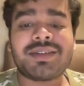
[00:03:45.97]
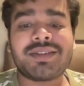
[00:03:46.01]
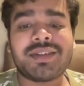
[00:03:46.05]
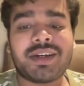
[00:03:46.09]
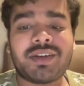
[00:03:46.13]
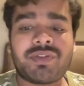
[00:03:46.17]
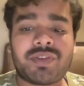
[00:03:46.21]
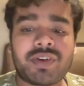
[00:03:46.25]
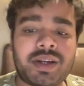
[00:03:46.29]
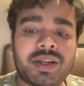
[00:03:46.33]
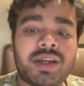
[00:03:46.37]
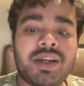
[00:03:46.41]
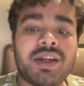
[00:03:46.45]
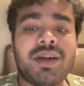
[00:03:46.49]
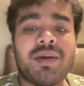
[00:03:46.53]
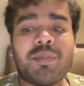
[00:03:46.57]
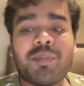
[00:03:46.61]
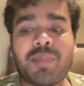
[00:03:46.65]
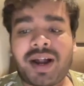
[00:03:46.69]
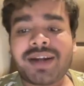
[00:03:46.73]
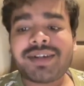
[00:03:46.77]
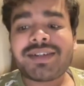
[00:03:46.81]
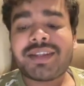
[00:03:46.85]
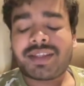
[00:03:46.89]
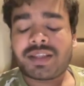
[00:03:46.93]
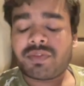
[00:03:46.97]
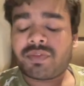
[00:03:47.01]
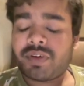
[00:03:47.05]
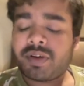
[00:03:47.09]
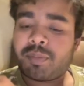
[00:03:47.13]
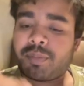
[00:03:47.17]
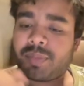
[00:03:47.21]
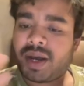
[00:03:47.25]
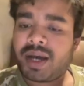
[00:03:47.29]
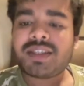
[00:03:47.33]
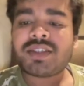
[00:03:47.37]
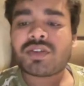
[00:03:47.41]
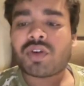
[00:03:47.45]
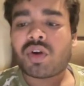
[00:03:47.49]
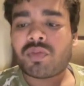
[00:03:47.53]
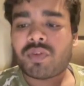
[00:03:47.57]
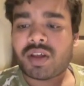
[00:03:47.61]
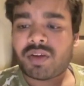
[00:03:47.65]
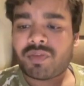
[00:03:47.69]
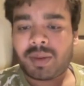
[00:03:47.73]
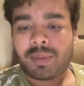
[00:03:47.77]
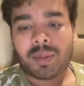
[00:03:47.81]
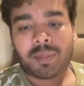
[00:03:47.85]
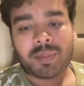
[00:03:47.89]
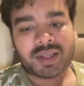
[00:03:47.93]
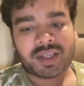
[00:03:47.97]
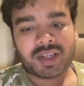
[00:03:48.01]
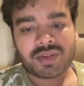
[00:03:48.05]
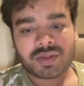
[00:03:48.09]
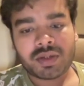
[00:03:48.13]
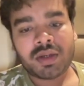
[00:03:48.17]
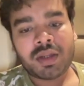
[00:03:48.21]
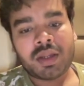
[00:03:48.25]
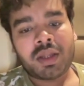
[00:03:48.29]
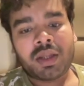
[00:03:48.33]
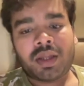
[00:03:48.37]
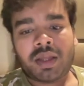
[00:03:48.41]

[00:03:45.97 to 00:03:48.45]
the different parts of our web application,